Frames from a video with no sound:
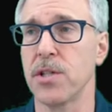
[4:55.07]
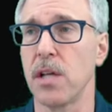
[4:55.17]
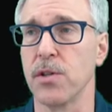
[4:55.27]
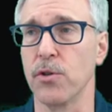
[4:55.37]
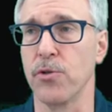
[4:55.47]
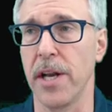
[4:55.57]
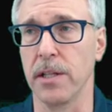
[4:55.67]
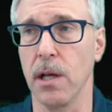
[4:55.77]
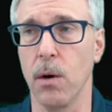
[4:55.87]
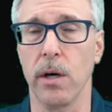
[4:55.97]
which is also
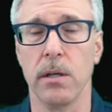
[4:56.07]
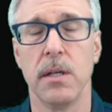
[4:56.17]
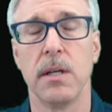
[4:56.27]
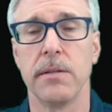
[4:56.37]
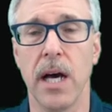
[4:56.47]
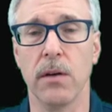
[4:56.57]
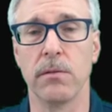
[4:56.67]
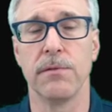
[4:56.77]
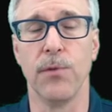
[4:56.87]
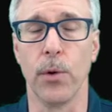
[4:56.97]
trading lower,
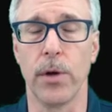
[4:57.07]
down